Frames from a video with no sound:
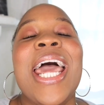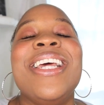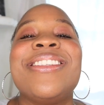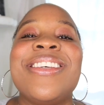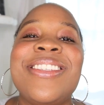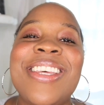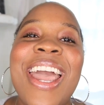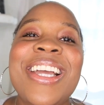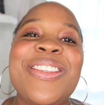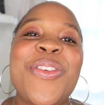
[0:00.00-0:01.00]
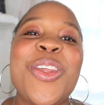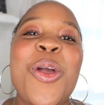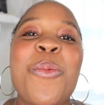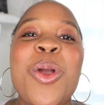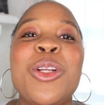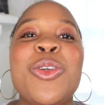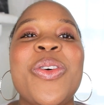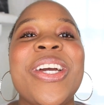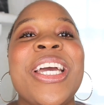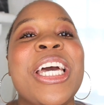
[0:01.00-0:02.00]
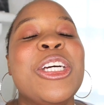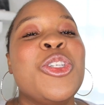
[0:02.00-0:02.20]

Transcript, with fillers: And in today's video, we're doing